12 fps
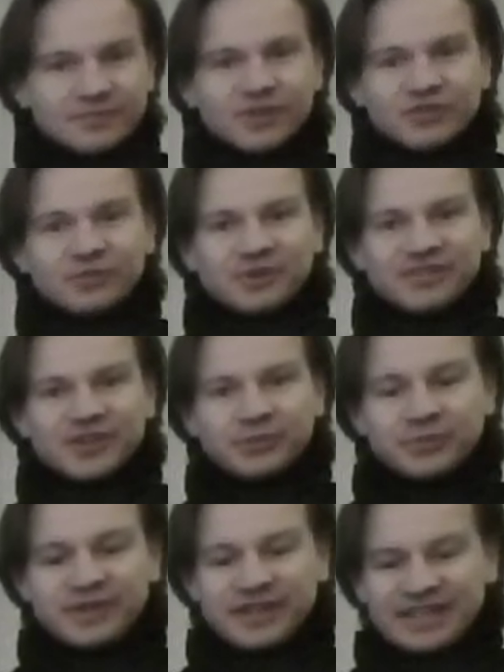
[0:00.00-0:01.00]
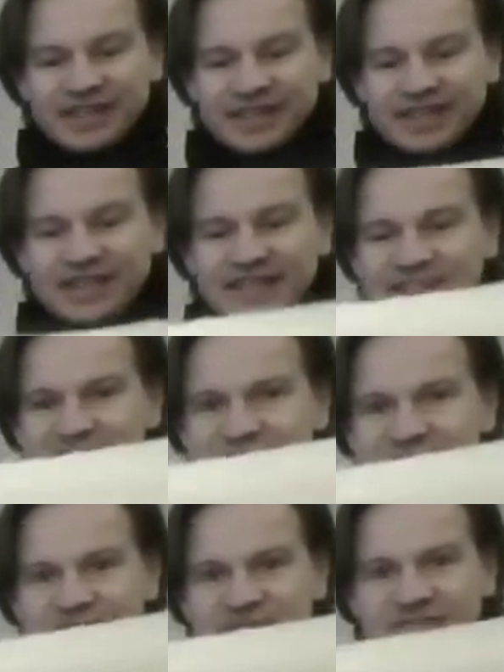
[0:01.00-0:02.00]
So we start with
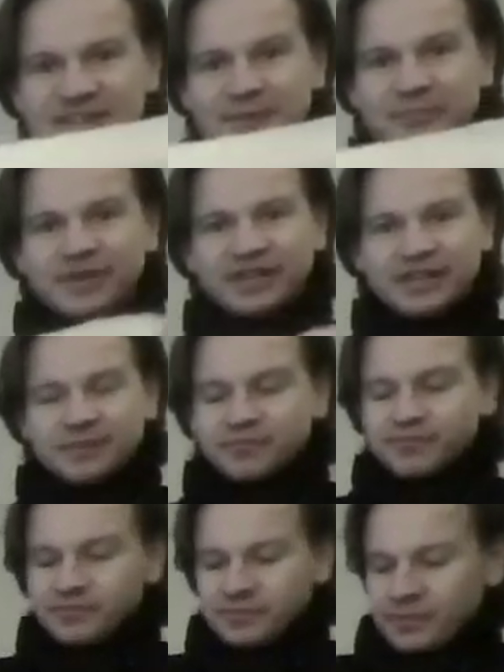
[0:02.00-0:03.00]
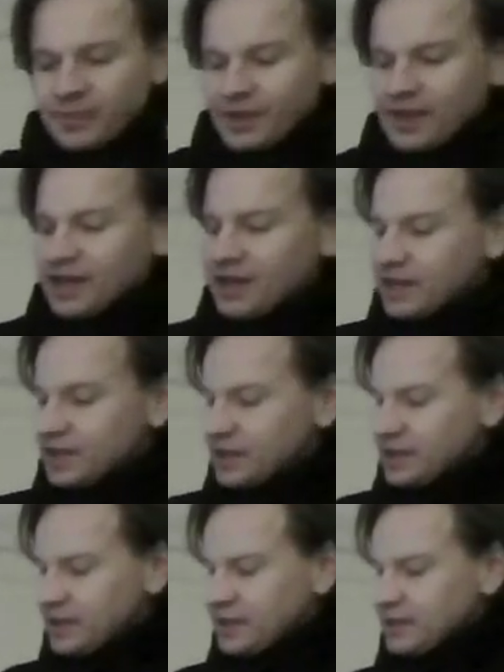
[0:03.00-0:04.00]
this fabric, and
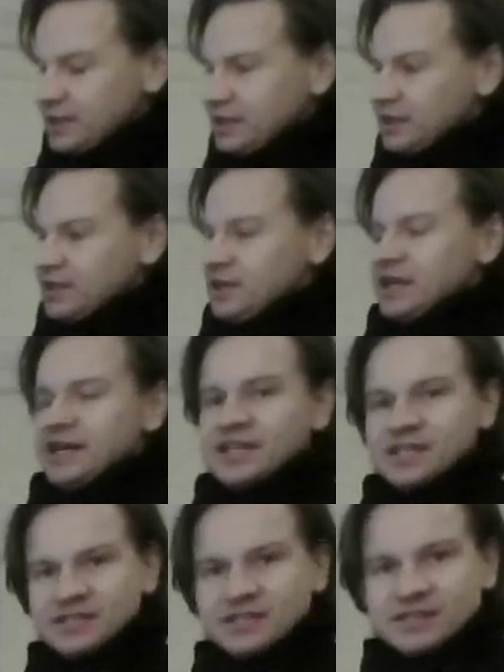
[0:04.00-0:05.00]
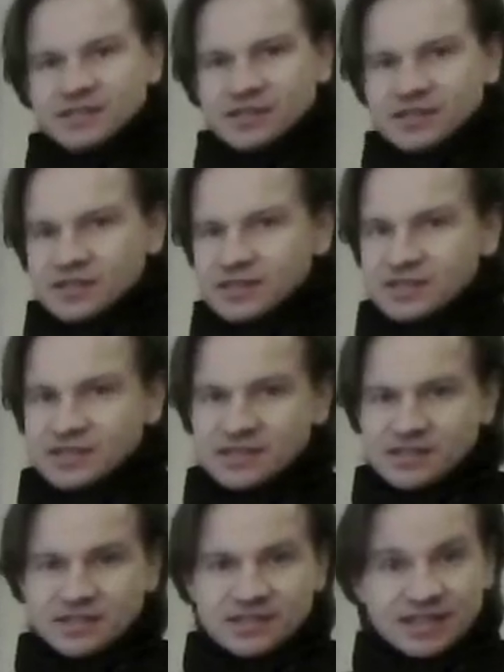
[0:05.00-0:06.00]
as
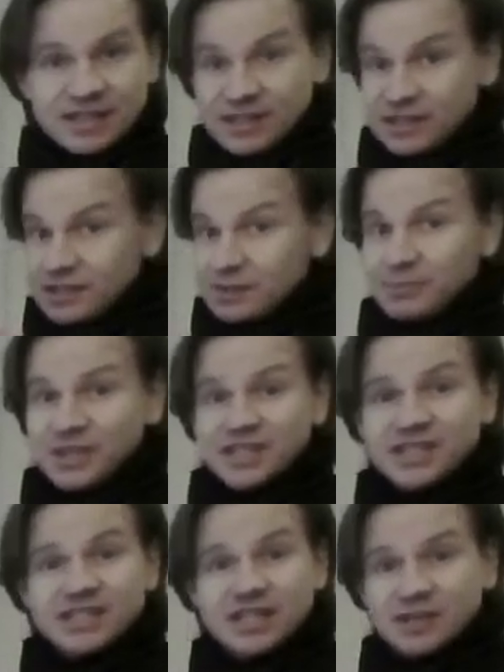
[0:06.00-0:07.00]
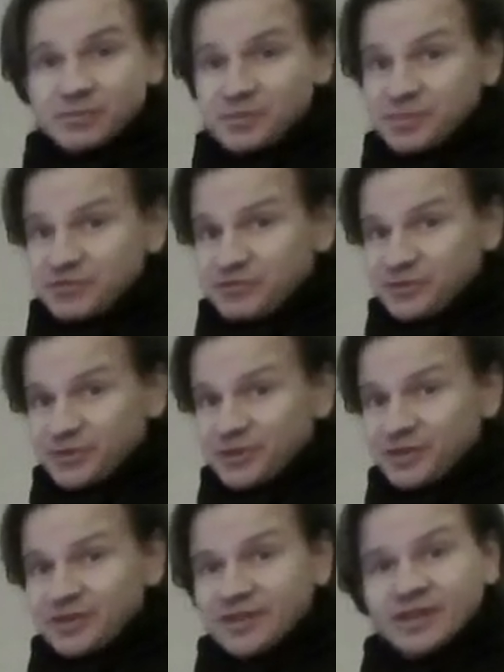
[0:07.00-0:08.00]
said many times
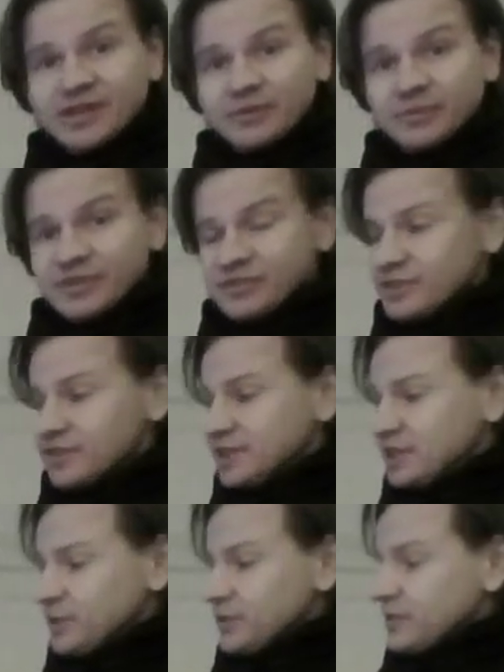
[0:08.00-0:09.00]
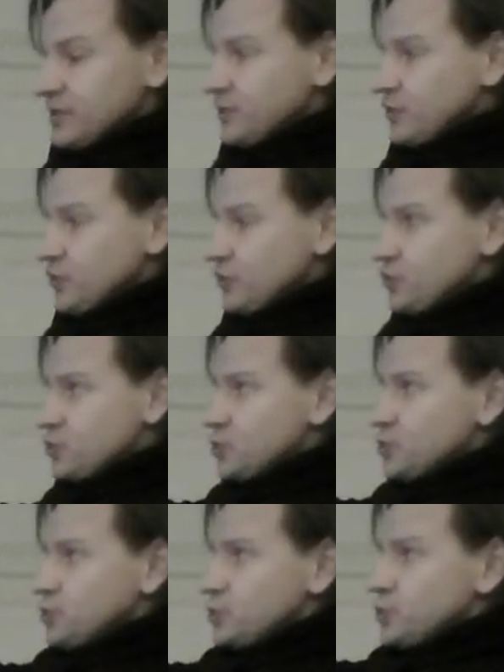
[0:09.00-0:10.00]
before, we start out
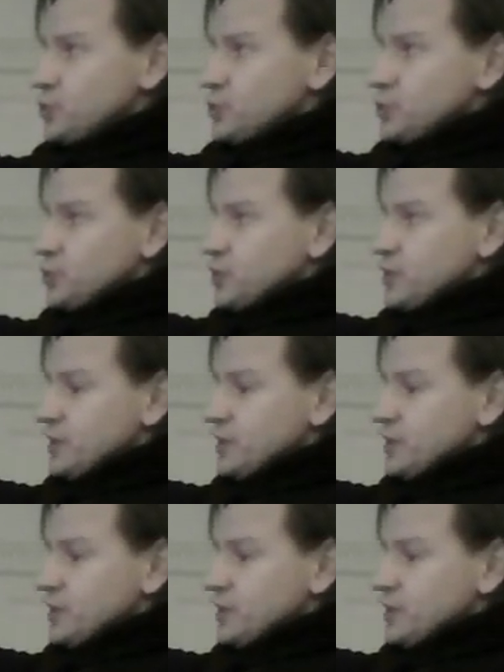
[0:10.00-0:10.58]
to